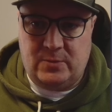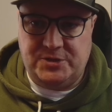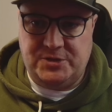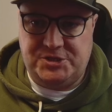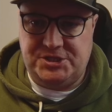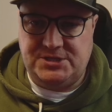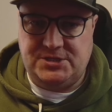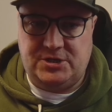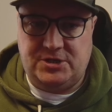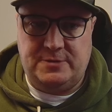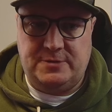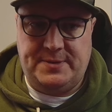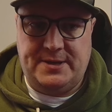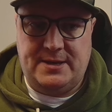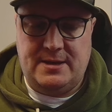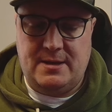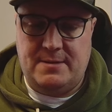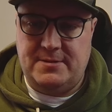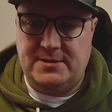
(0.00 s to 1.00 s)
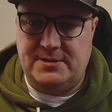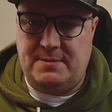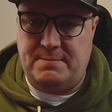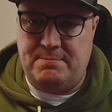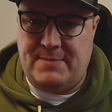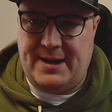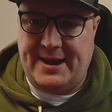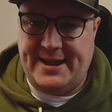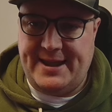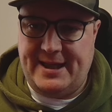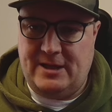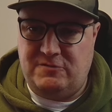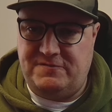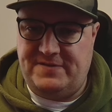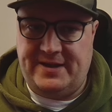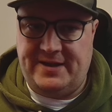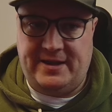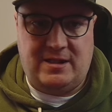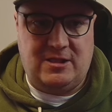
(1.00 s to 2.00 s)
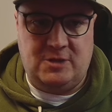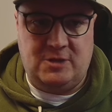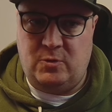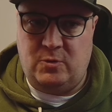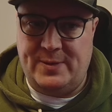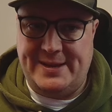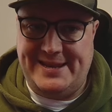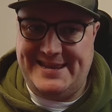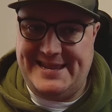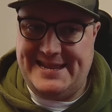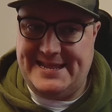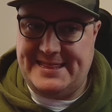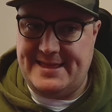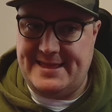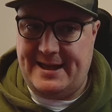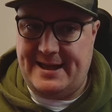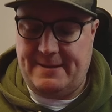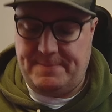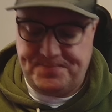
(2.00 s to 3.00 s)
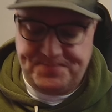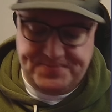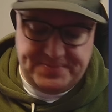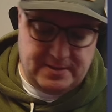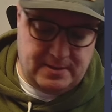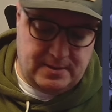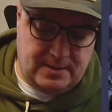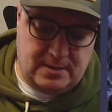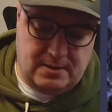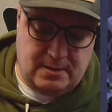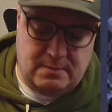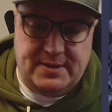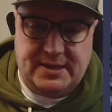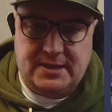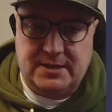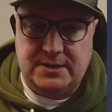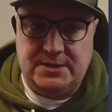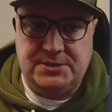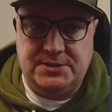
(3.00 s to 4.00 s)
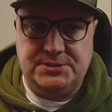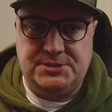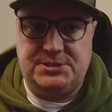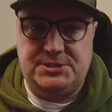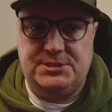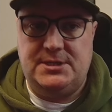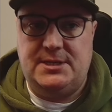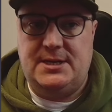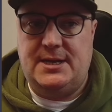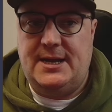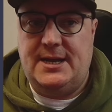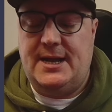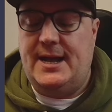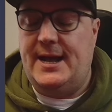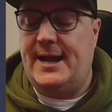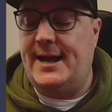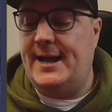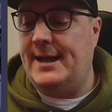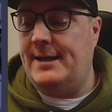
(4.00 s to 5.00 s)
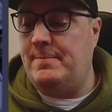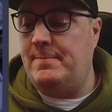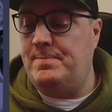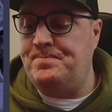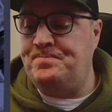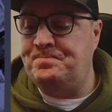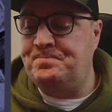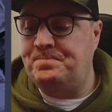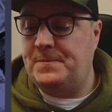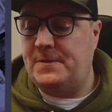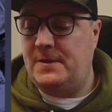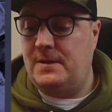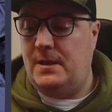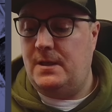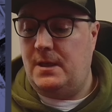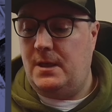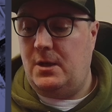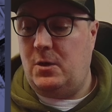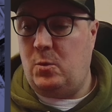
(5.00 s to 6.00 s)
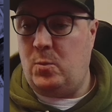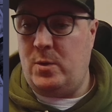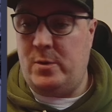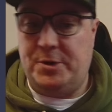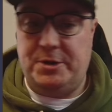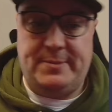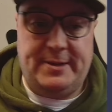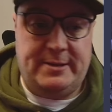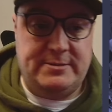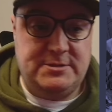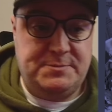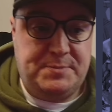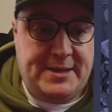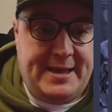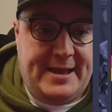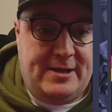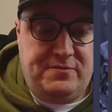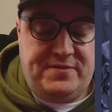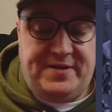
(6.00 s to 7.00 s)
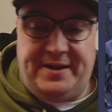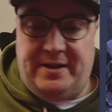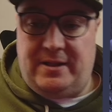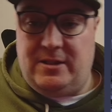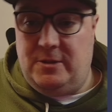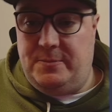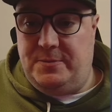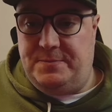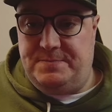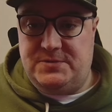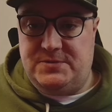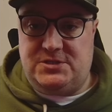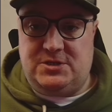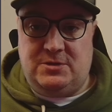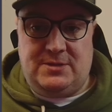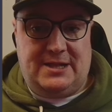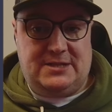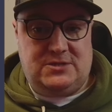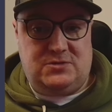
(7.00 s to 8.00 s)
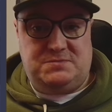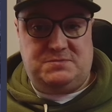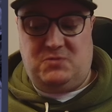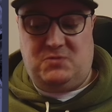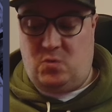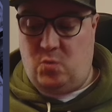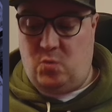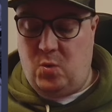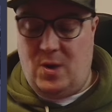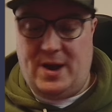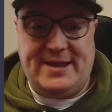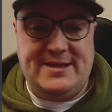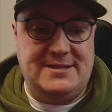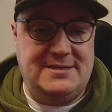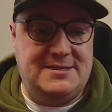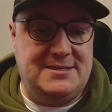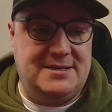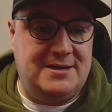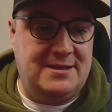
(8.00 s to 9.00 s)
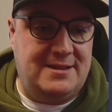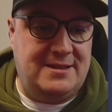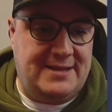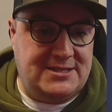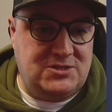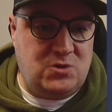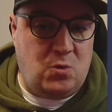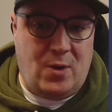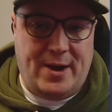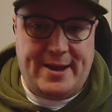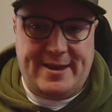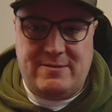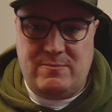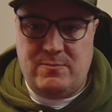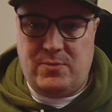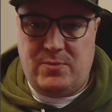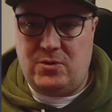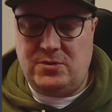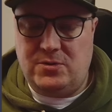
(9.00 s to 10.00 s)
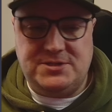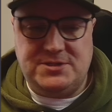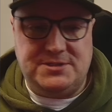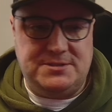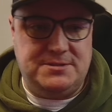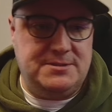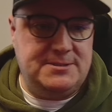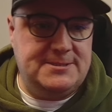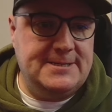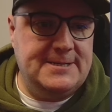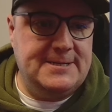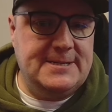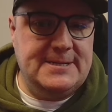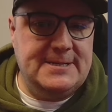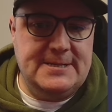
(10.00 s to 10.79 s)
which is going to be My Hellfire Club. Well, we need that because we want to be able to play Hellfire Club. So that's quite important.